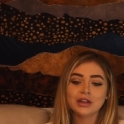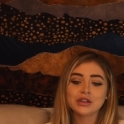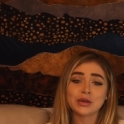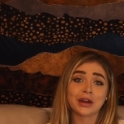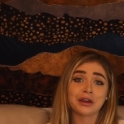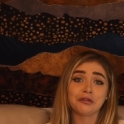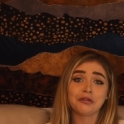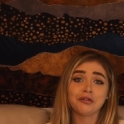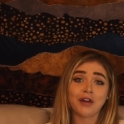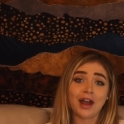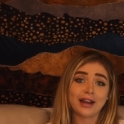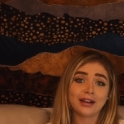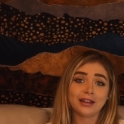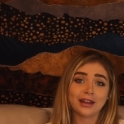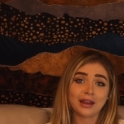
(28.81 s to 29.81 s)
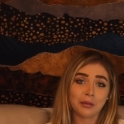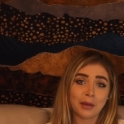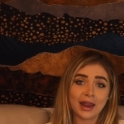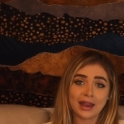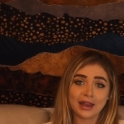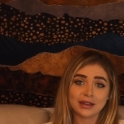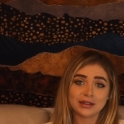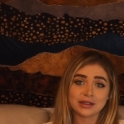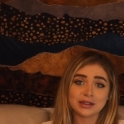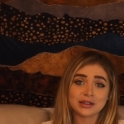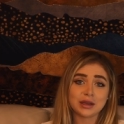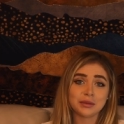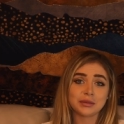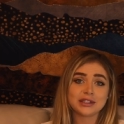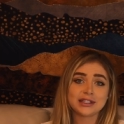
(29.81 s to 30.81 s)
so I could finally get my hands on
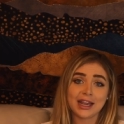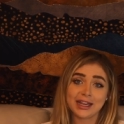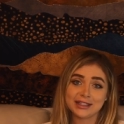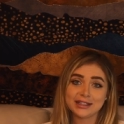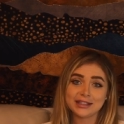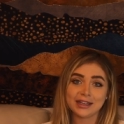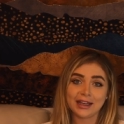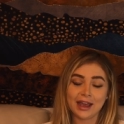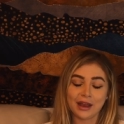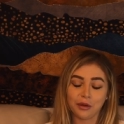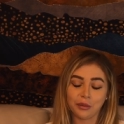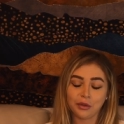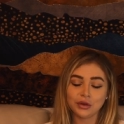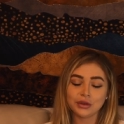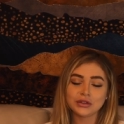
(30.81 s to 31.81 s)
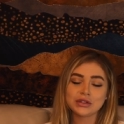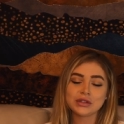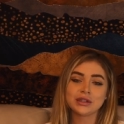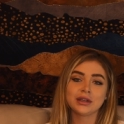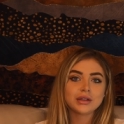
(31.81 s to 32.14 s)
some tasty edibles.